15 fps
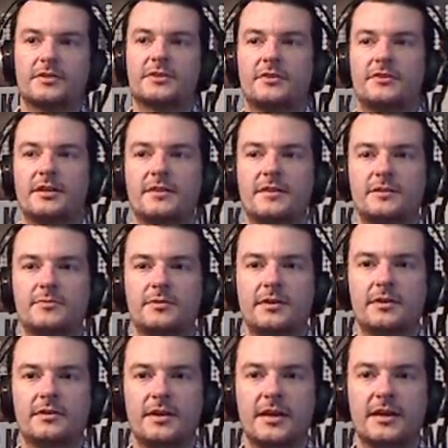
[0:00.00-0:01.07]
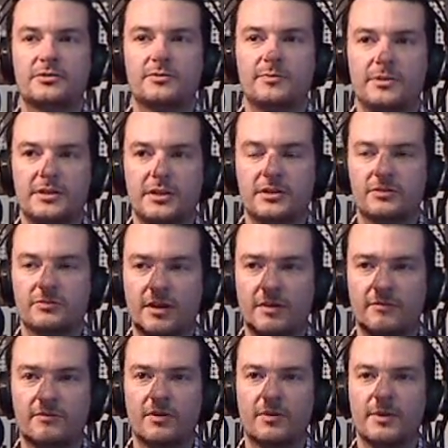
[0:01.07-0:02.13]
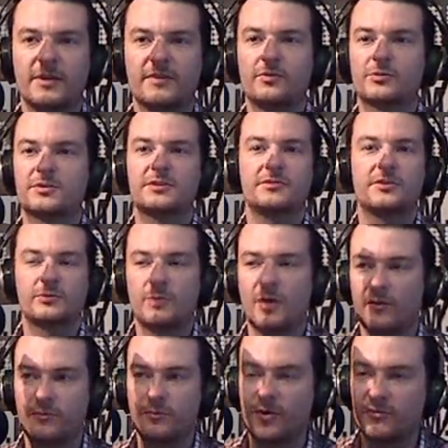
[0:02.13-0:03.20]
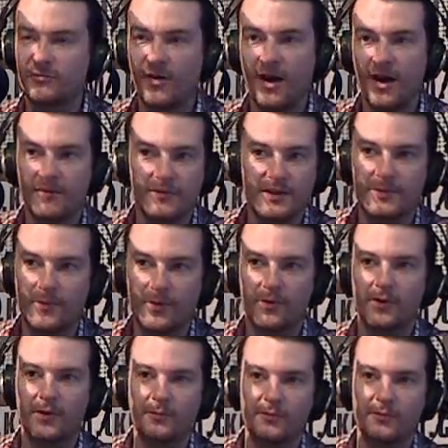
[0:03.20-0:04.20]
So that's where the extra percentage will come from. And of course, it's not 12.5 anymore.